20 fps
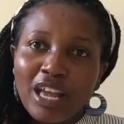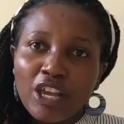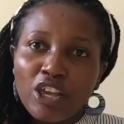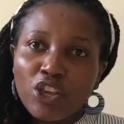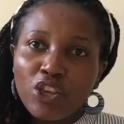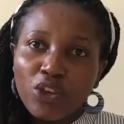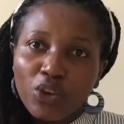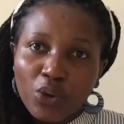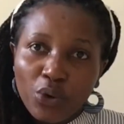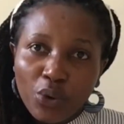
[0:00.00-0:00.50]

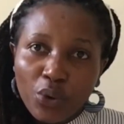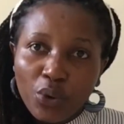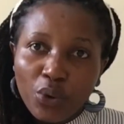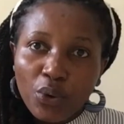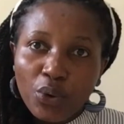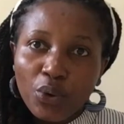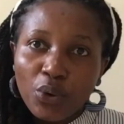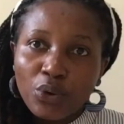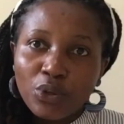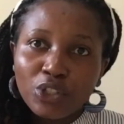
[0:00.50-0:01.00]
you
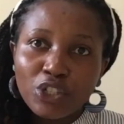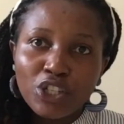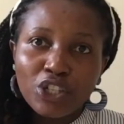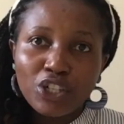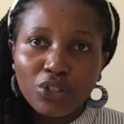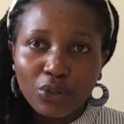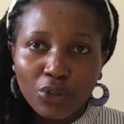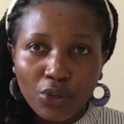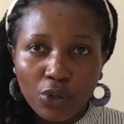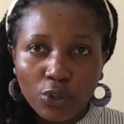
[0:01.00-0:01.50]

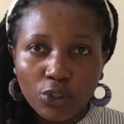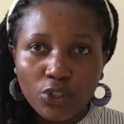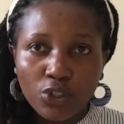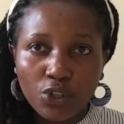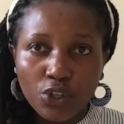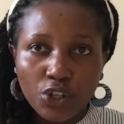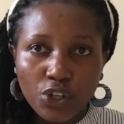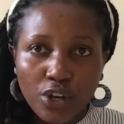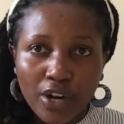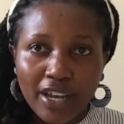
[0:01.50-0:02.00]
should also
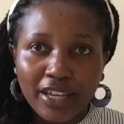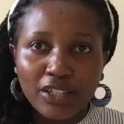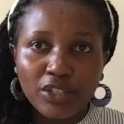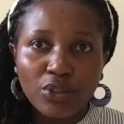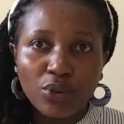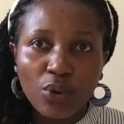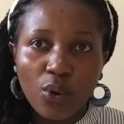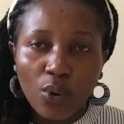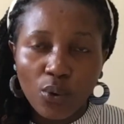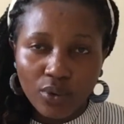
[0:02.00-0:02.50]
try to
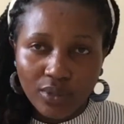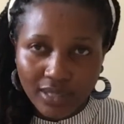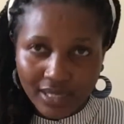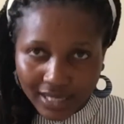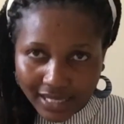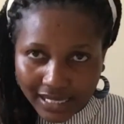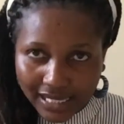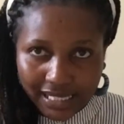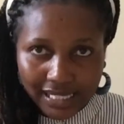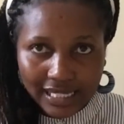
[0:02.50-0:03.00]

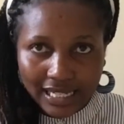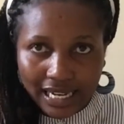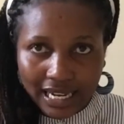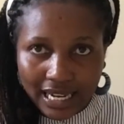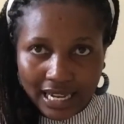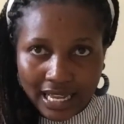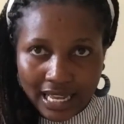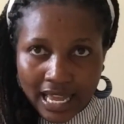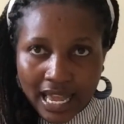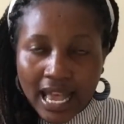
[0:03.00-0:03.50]
consider,
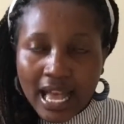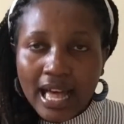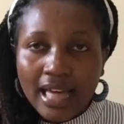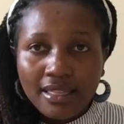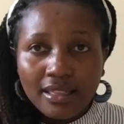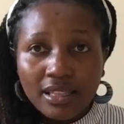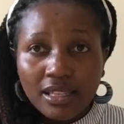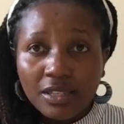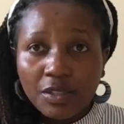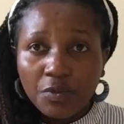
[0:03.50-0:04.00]
and
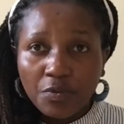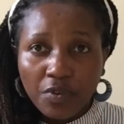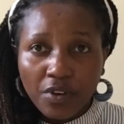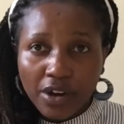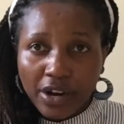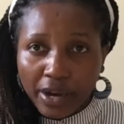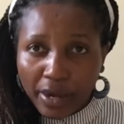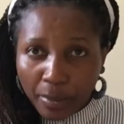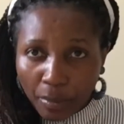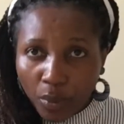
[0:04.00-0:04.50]
this is very
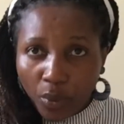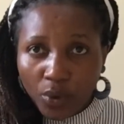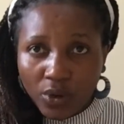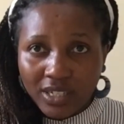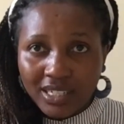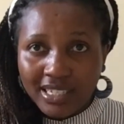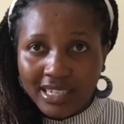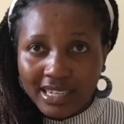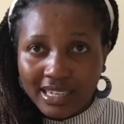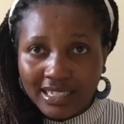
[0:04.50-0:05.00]

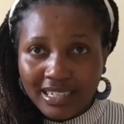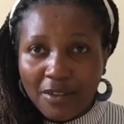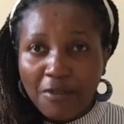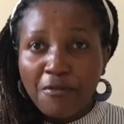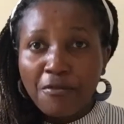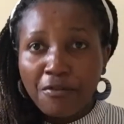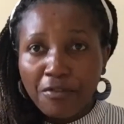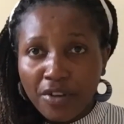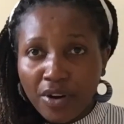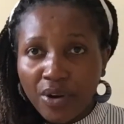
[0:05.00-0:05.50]
important,
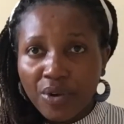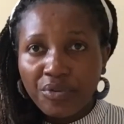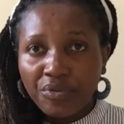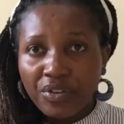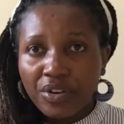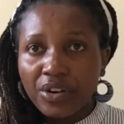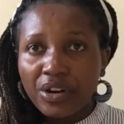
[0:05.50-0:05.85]
very